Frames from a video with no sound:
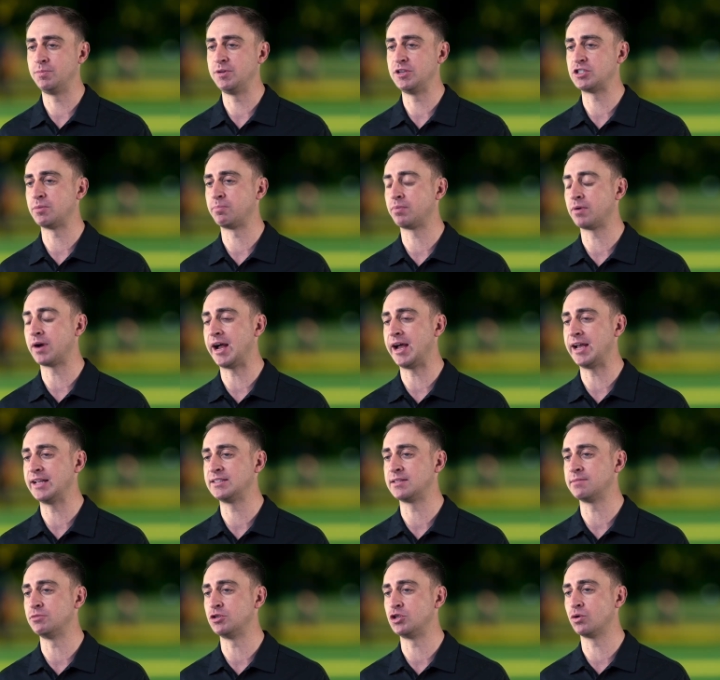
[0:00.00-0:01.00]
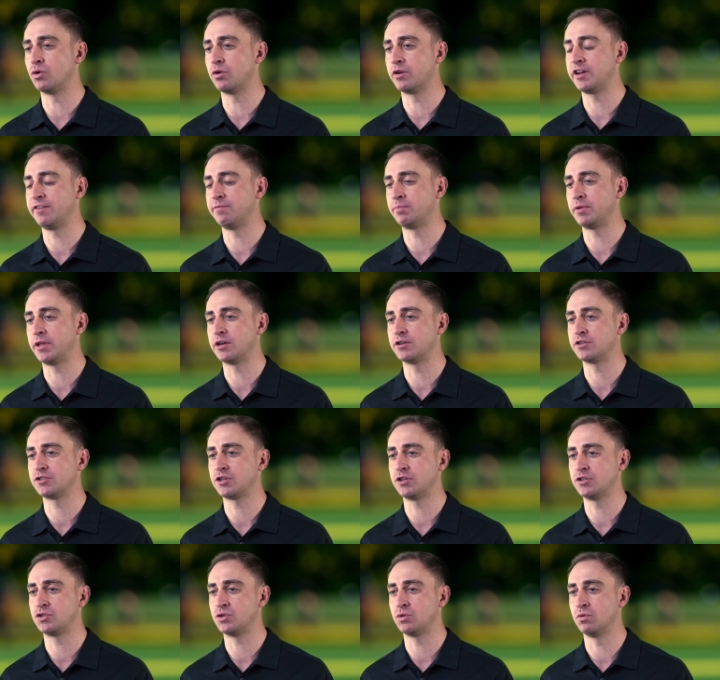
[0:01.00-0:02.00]
be surprised the majority of players
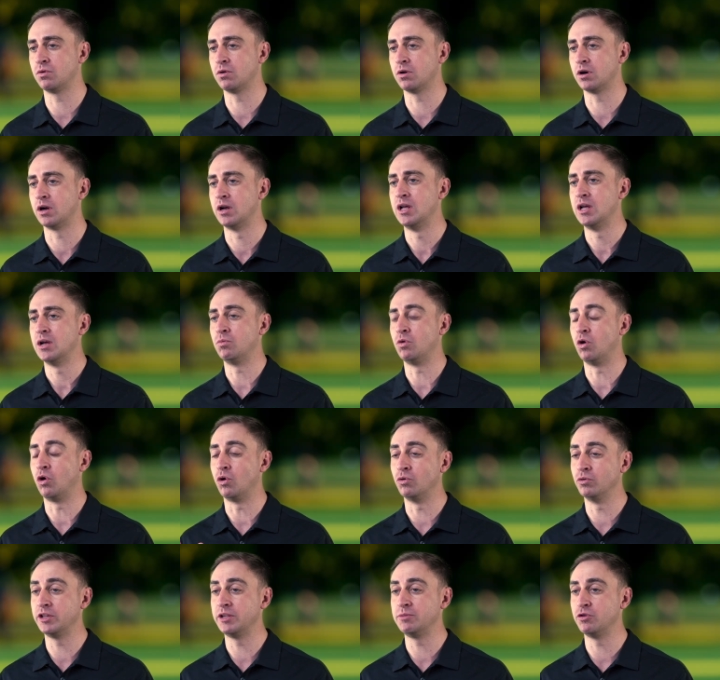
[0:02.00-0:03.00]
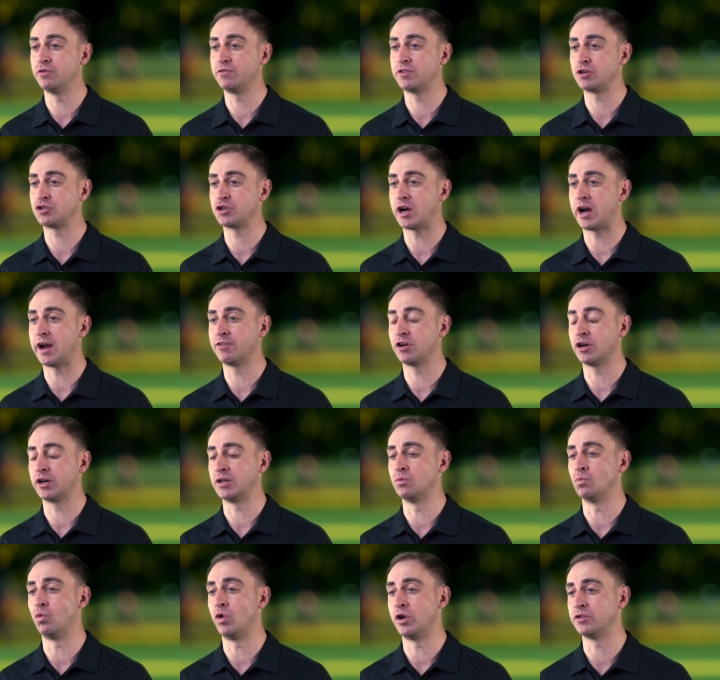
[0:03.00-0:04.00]
on tour will only move their driver
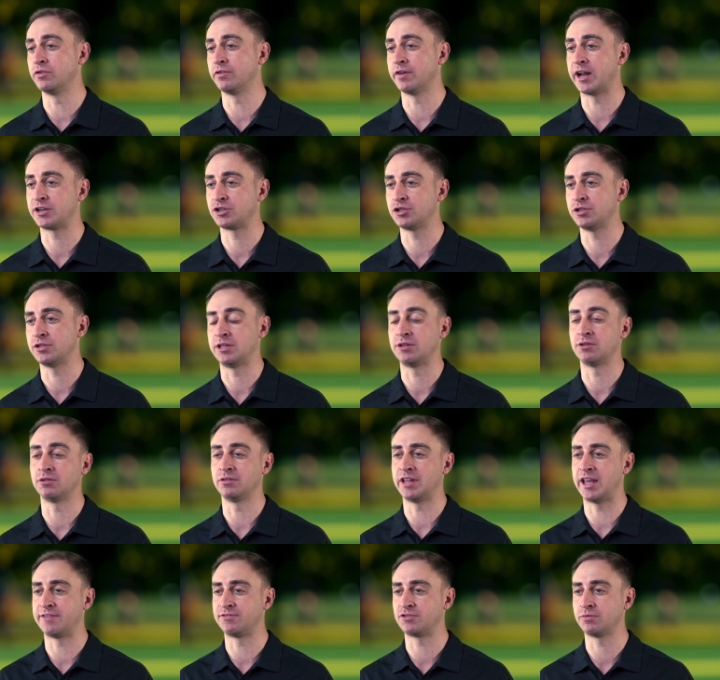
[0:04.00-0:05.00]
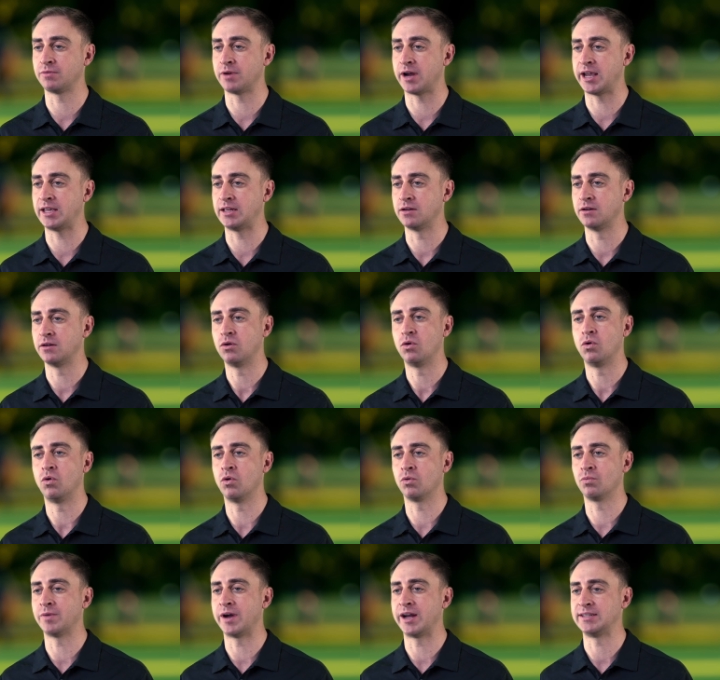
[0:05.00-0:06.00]
in one direction, either left to right
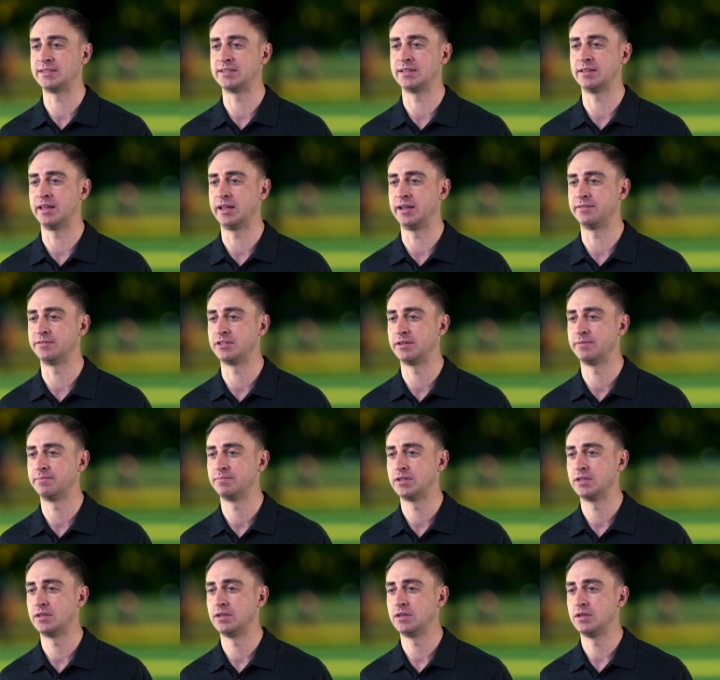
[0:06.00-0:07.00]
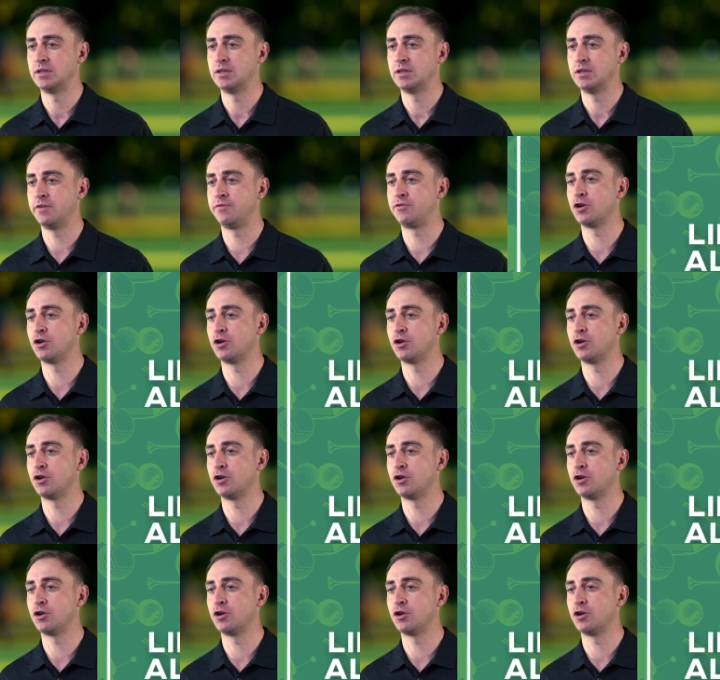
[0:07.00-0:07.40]
or right to left. If